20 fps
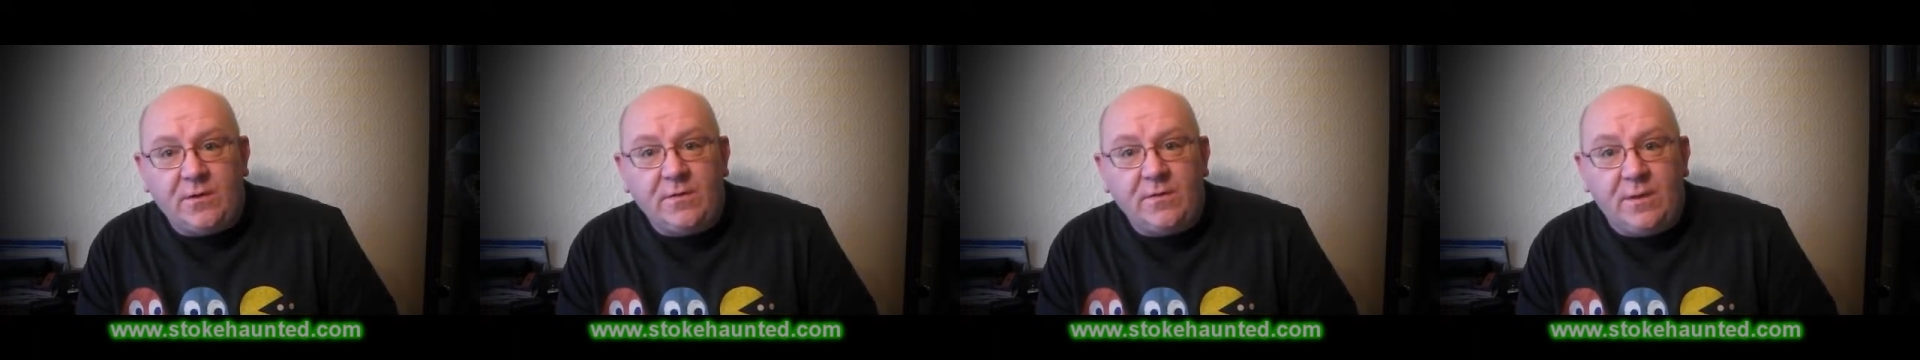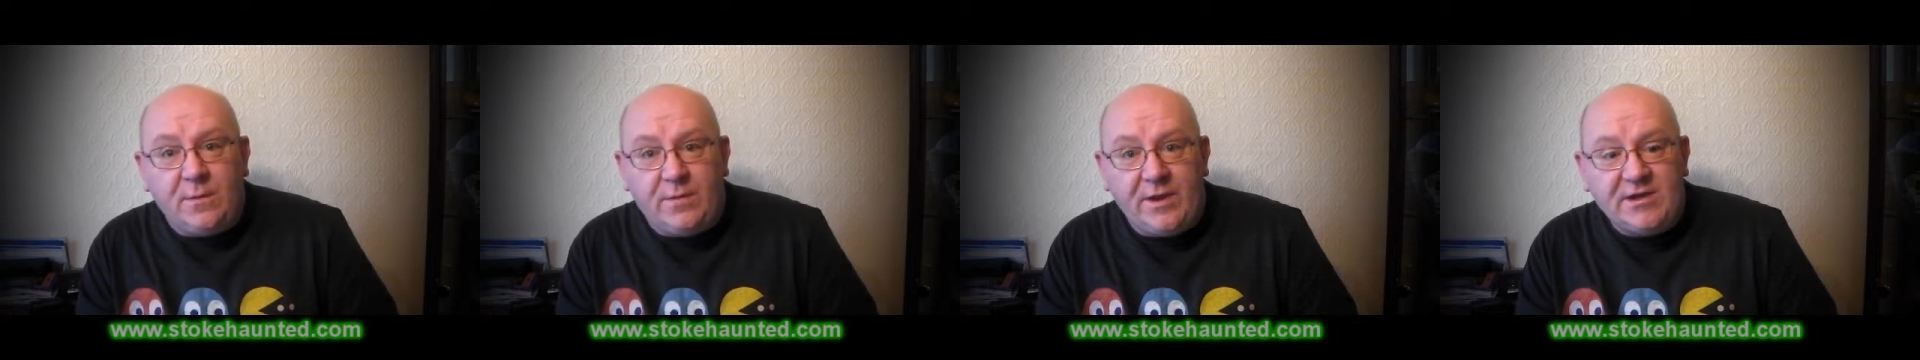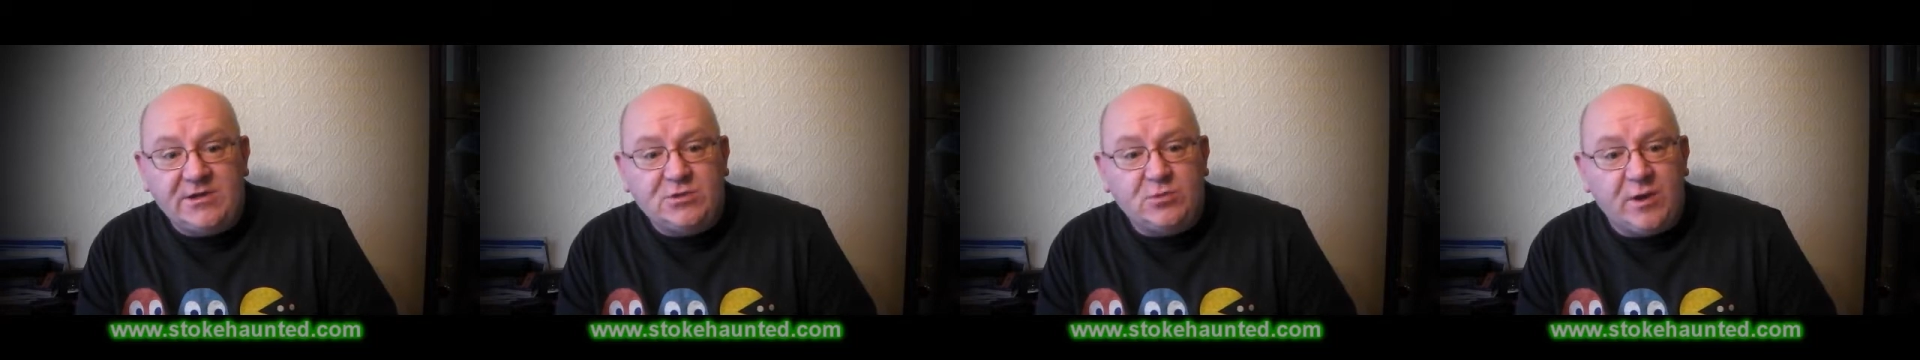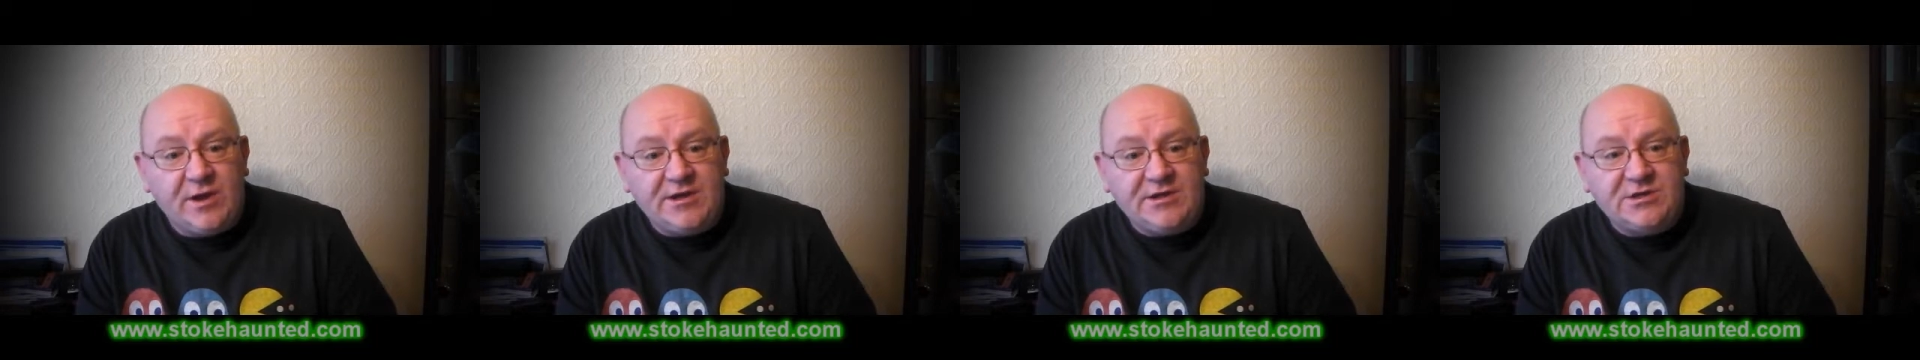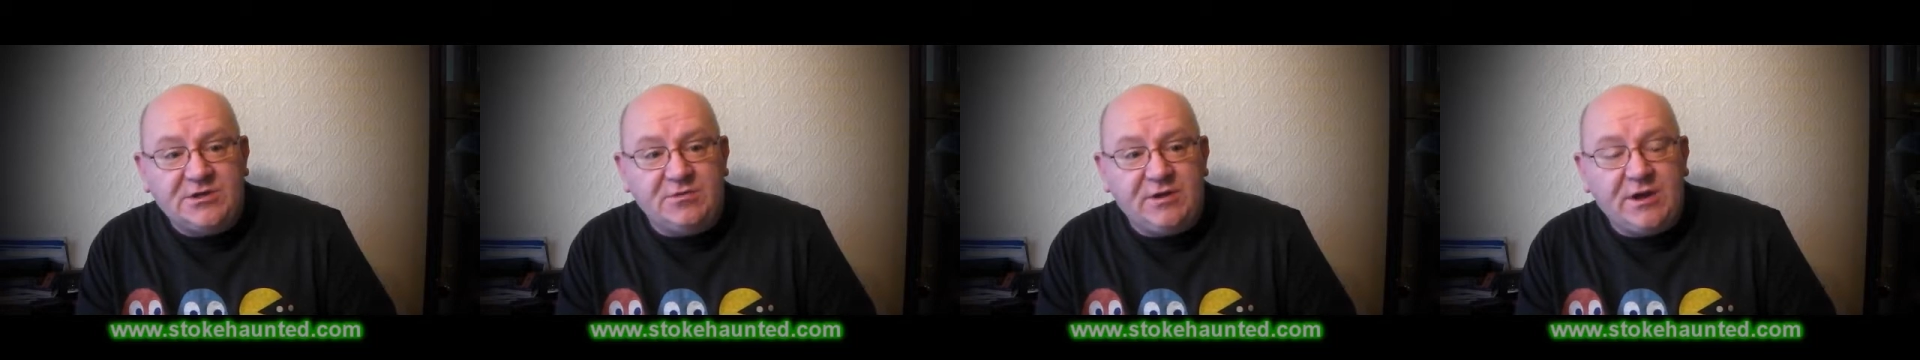the best
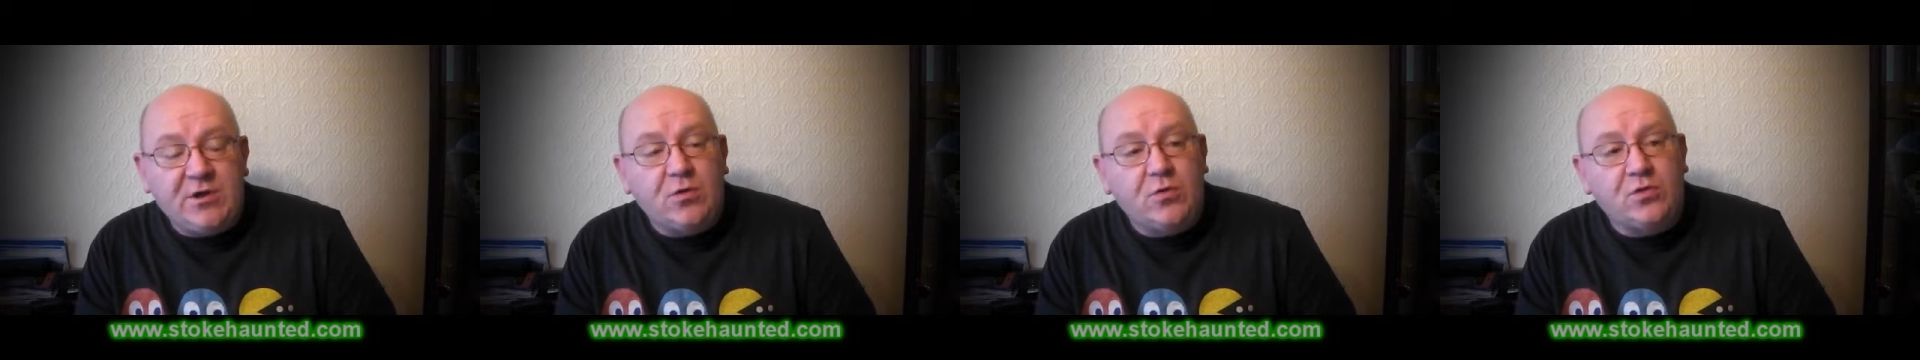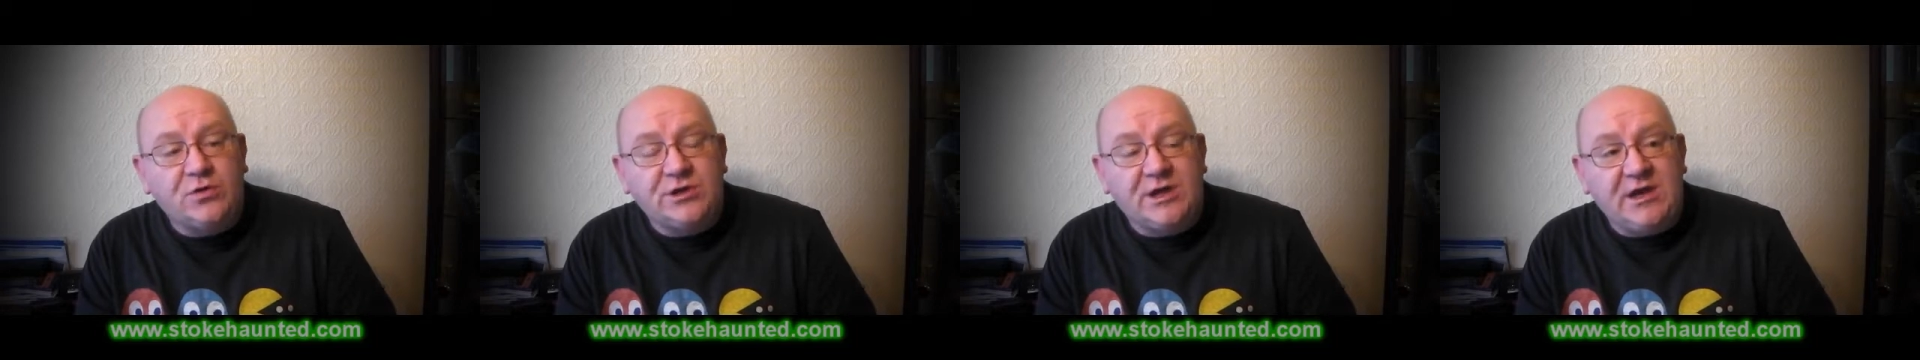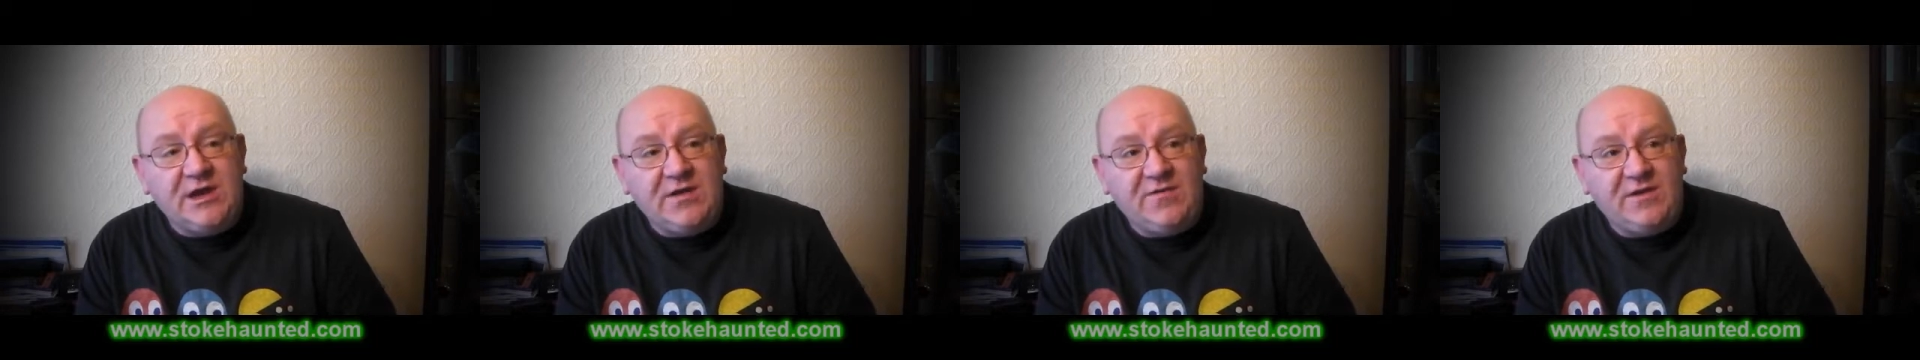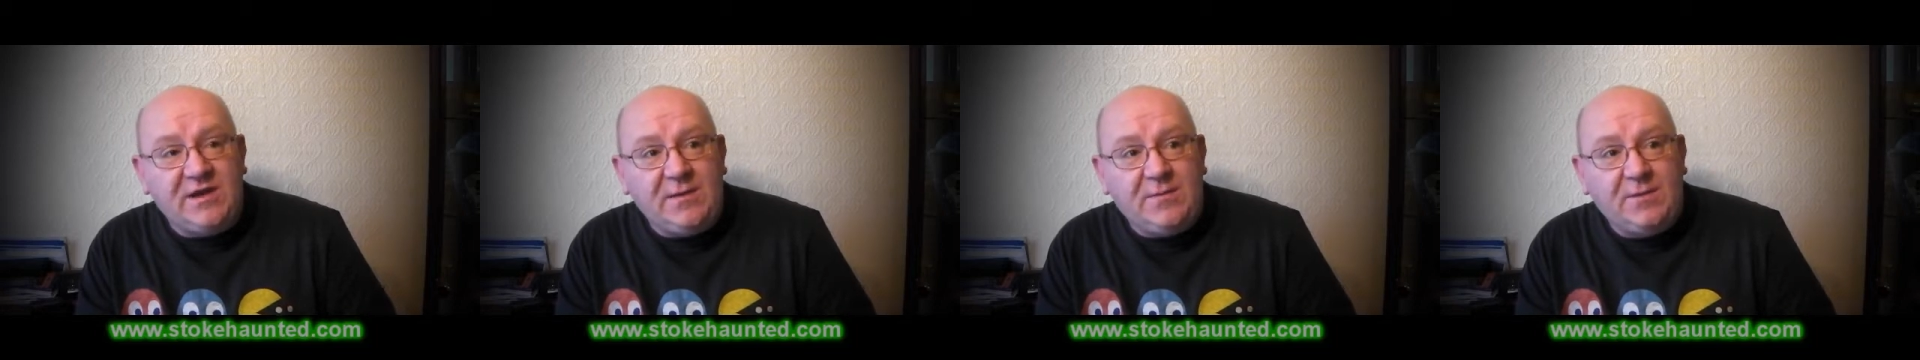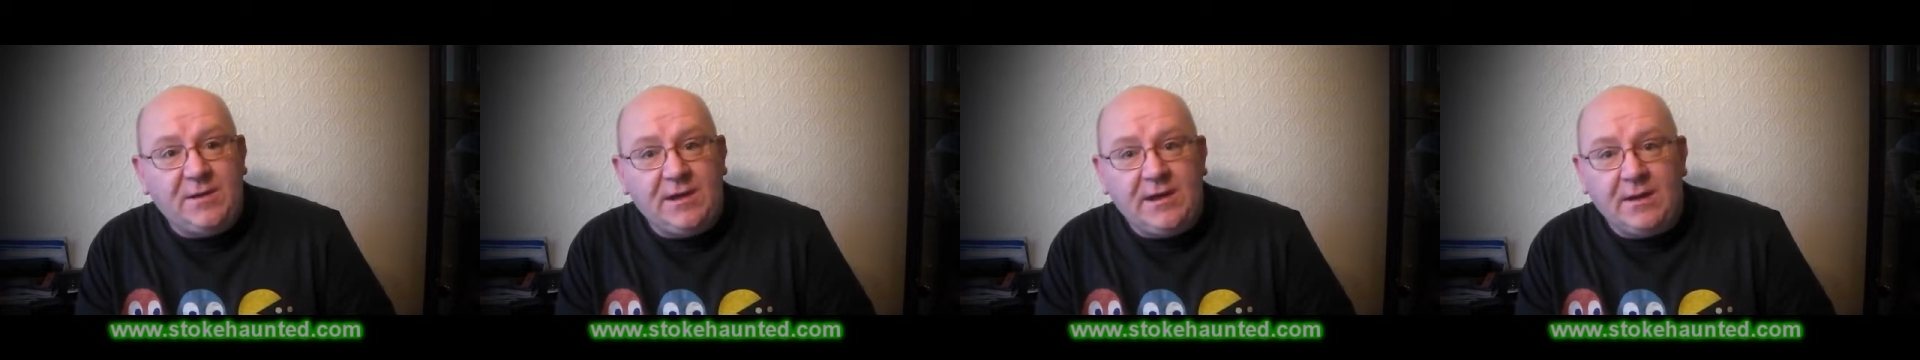ways to record an
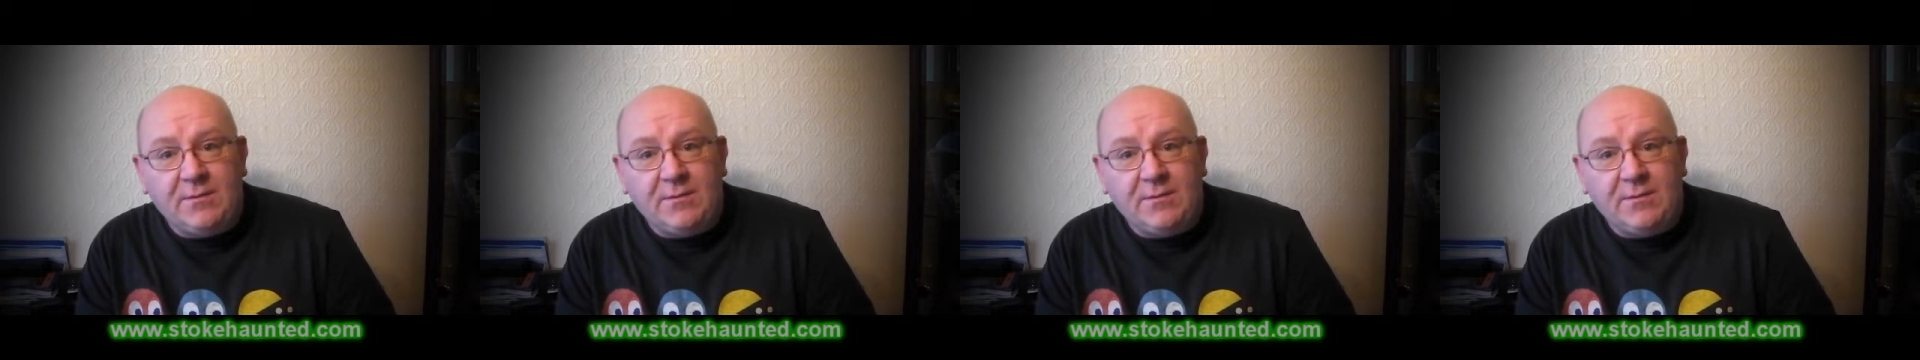EVP.